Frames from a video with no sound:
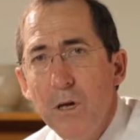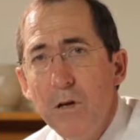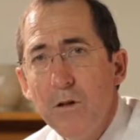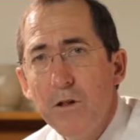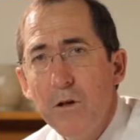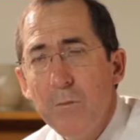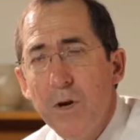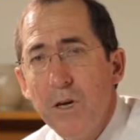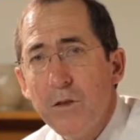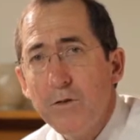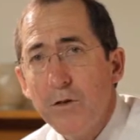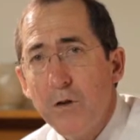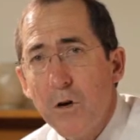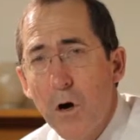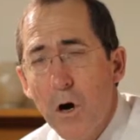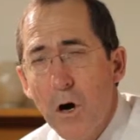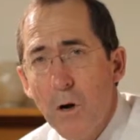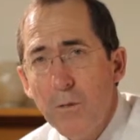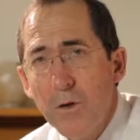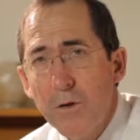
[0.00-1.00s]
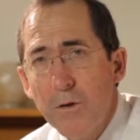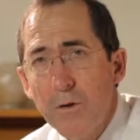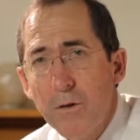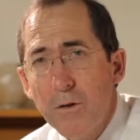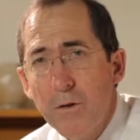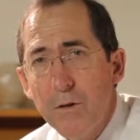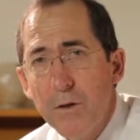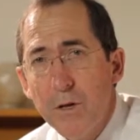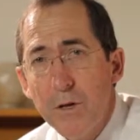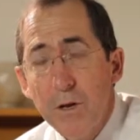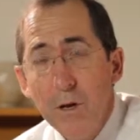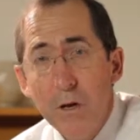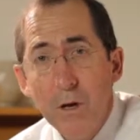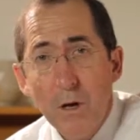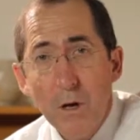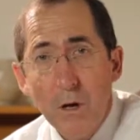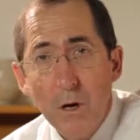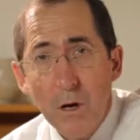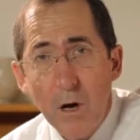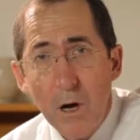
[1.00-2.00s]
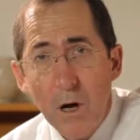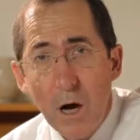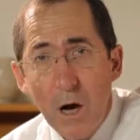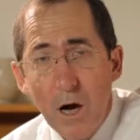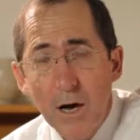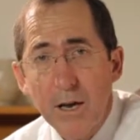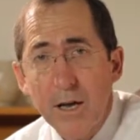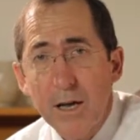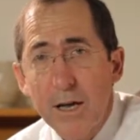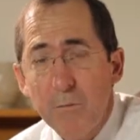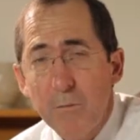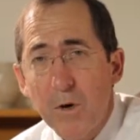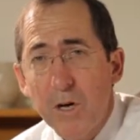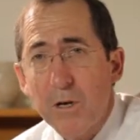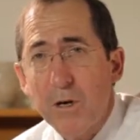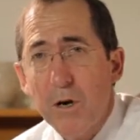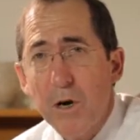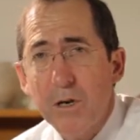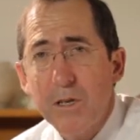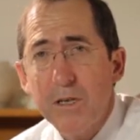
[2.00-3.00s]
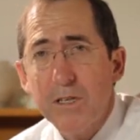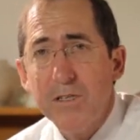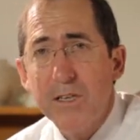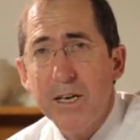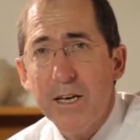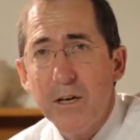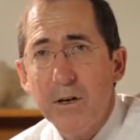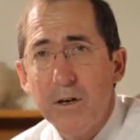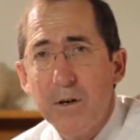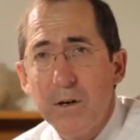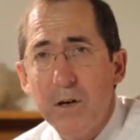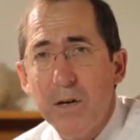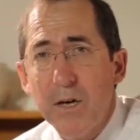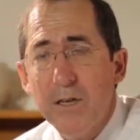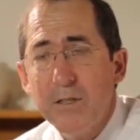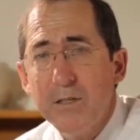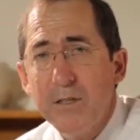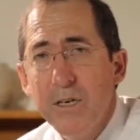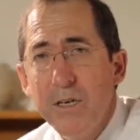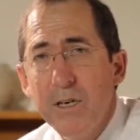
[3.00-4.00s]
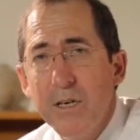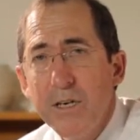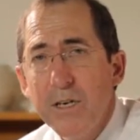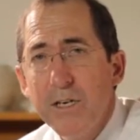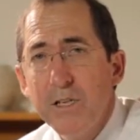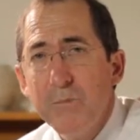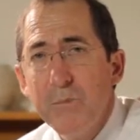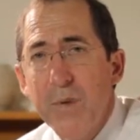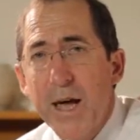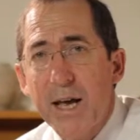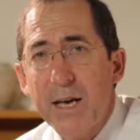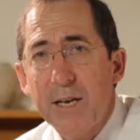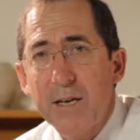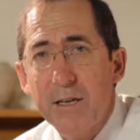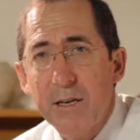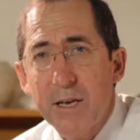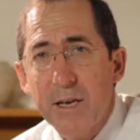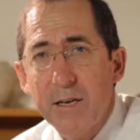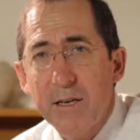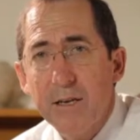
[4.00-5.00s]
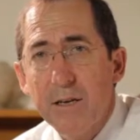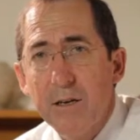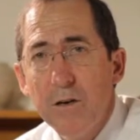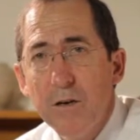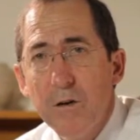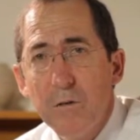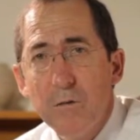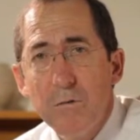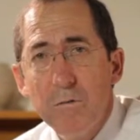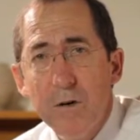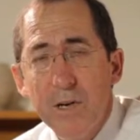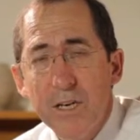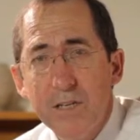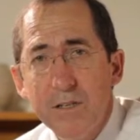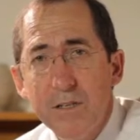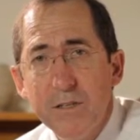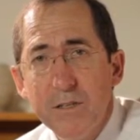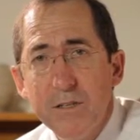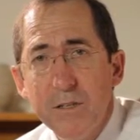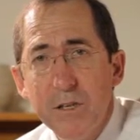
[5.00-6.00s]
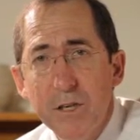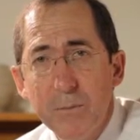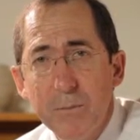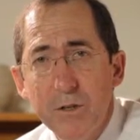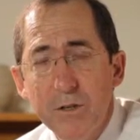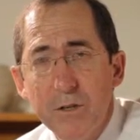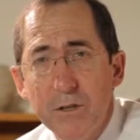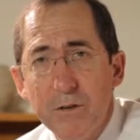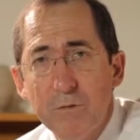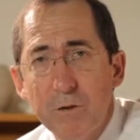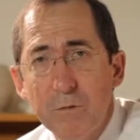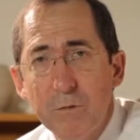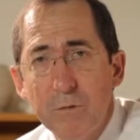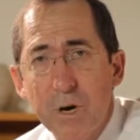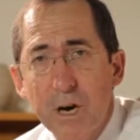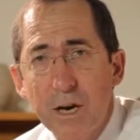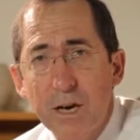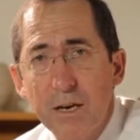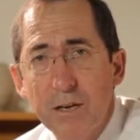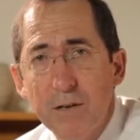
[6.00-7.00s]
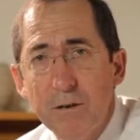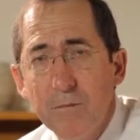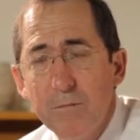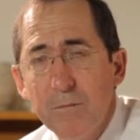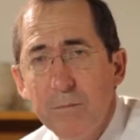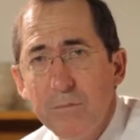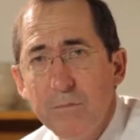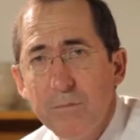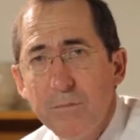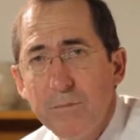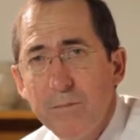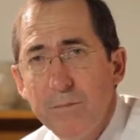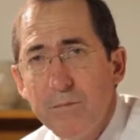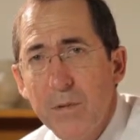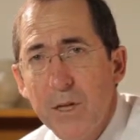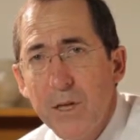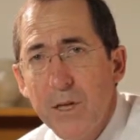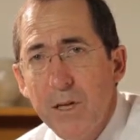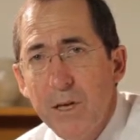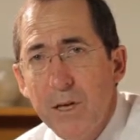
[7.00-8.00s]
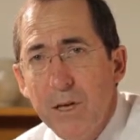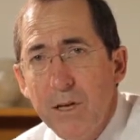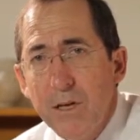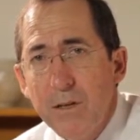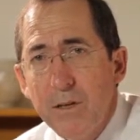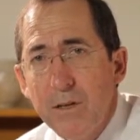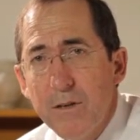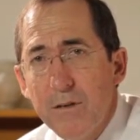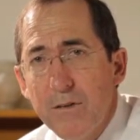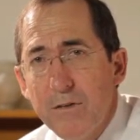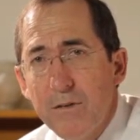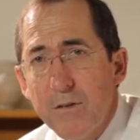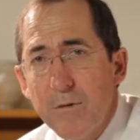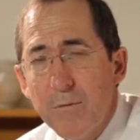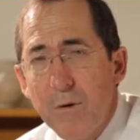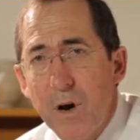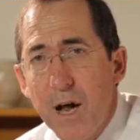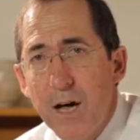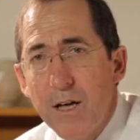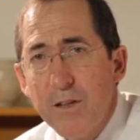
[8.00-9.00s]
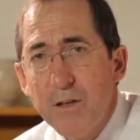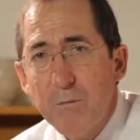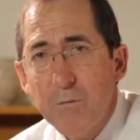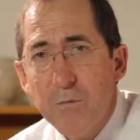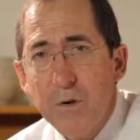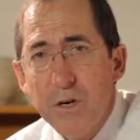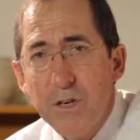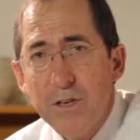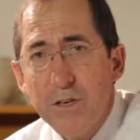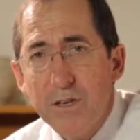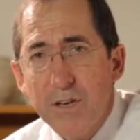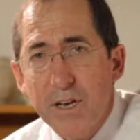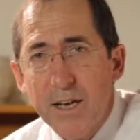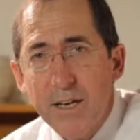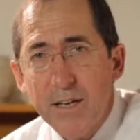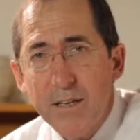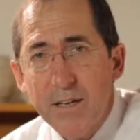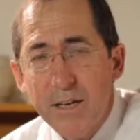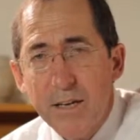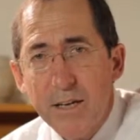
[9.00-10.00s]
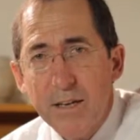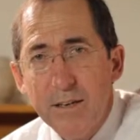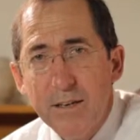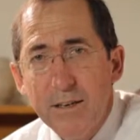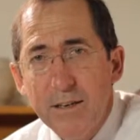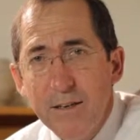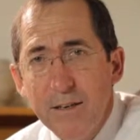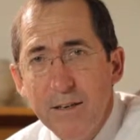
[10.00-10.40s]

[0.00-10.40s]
The most common that I and my colleagues now utilise is magnetic resonance imaging of the brain. This is a rather brilliant technique